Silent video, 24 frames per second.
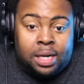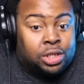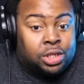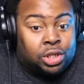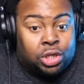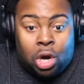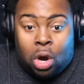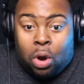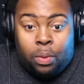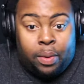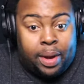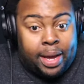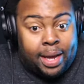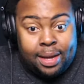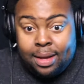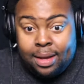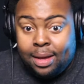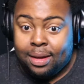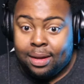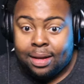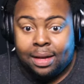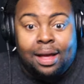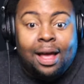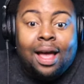going,
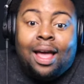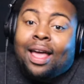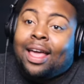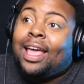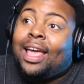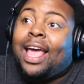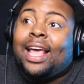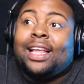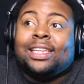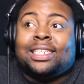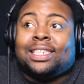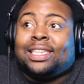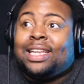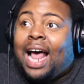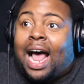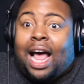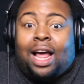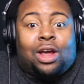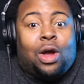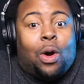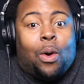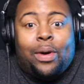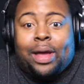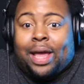it's not
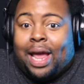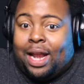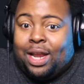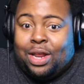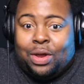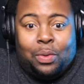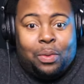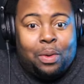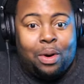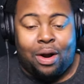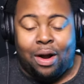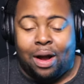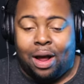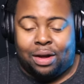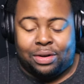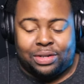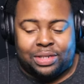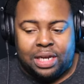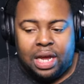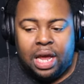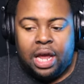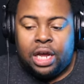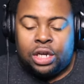going anywhere else.